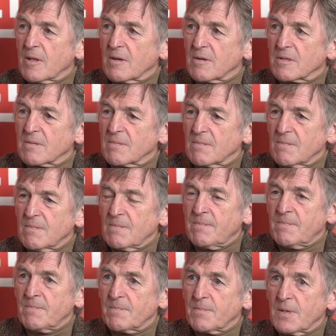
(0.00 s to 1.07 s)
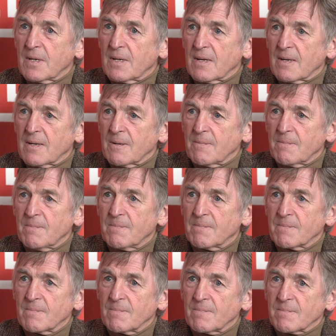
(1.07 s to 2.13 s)
others. But no,
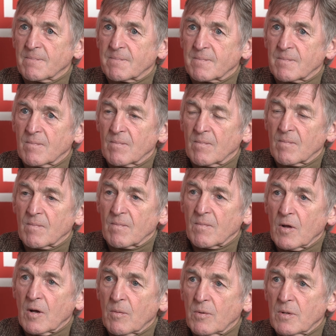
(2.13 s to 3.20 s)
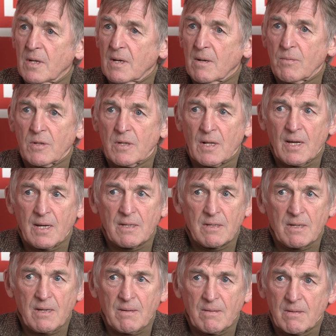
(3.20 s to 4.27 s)
I wouldn't like
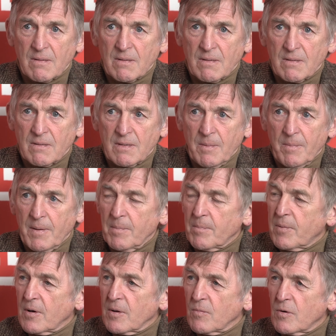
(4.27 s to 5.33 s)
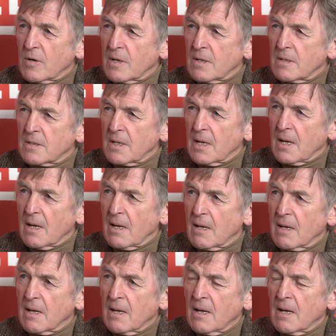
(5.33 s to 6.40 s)
to pinpoint one and say
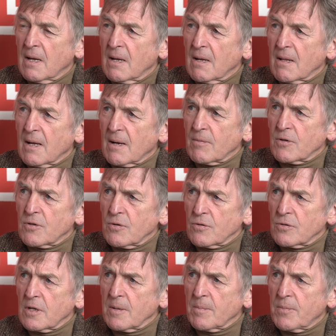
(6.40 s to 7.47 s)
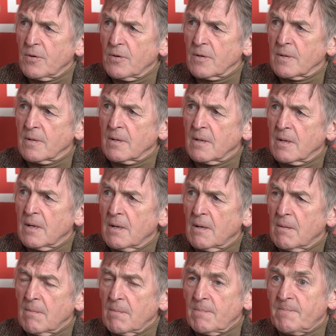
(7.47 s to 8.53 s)
that was hugely important.
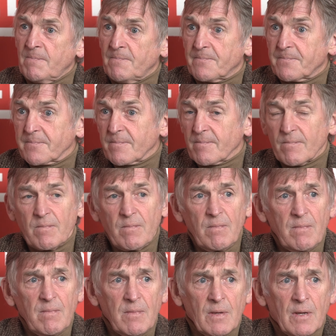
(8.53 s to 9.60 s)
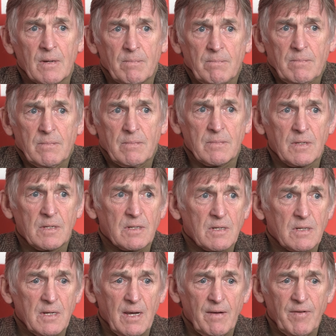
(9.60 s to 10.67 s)
As I
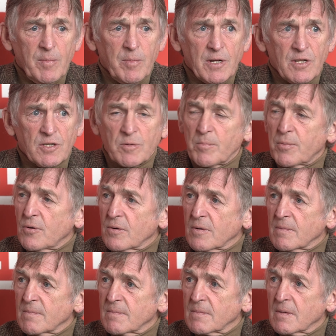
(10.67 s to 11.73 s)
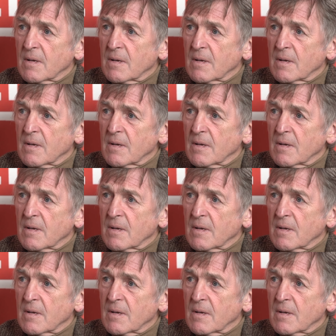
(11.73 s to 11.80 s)
say, everybody's important,